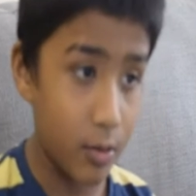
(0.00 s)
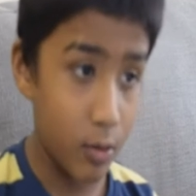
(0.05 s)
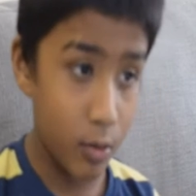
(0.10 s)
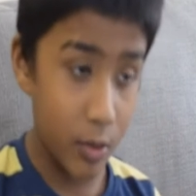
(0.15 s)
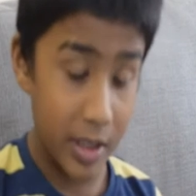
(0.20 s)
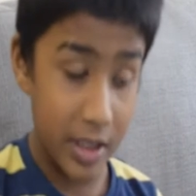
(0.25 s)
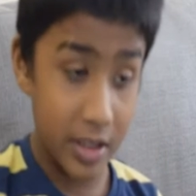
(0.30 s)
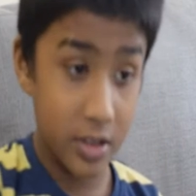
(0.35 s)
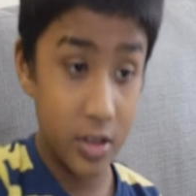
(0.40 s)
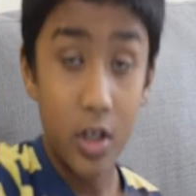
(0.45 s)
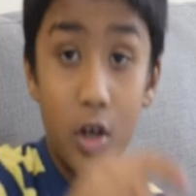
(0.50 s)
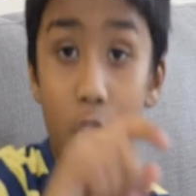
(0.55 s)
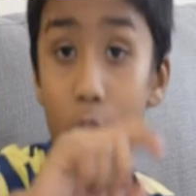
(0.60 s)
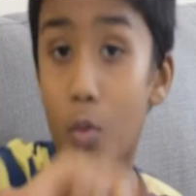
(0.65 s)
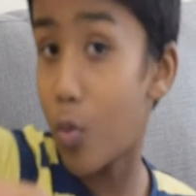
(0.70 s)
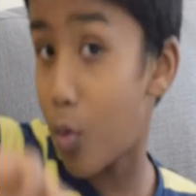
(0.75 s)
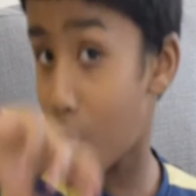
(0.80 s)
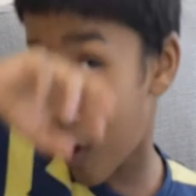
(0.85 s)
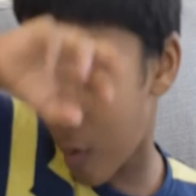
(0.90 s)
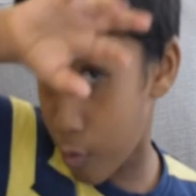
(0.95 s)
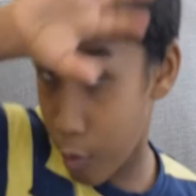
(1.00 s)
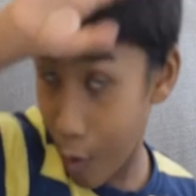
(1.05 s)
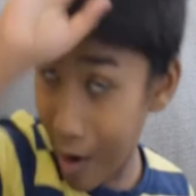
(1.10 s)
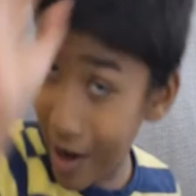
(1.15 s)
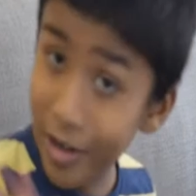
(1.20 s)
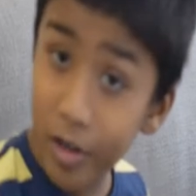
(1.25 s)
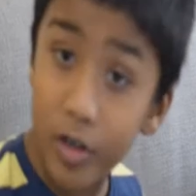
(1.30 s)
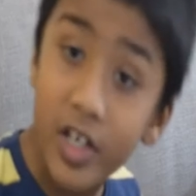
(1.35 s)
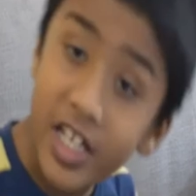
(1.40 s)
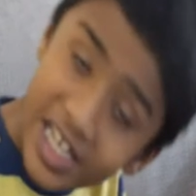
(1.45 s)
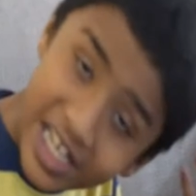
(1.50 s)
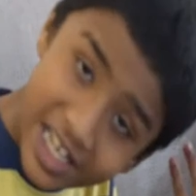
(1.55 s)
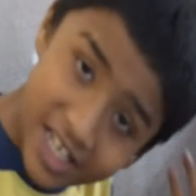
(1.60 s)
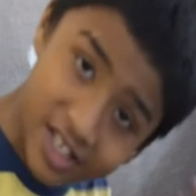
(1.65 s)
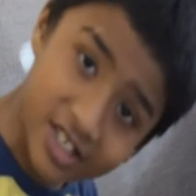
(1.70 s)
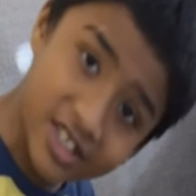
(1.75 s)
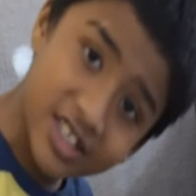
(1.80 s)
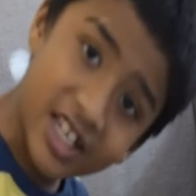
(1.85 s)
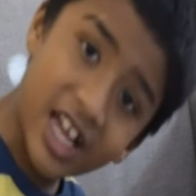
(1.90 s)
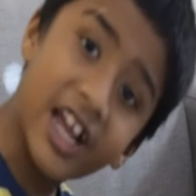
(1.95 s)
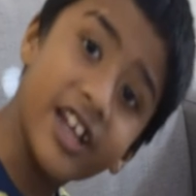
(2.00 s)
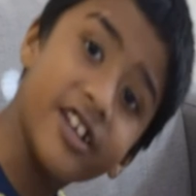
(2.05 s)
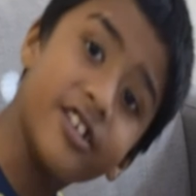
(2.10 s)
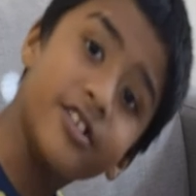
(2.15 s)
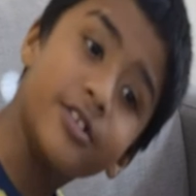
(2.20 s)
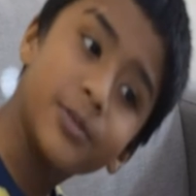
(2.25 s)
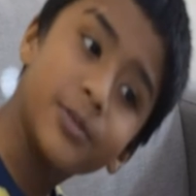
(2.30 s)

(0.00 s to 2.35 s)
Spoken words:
ones, one on each side.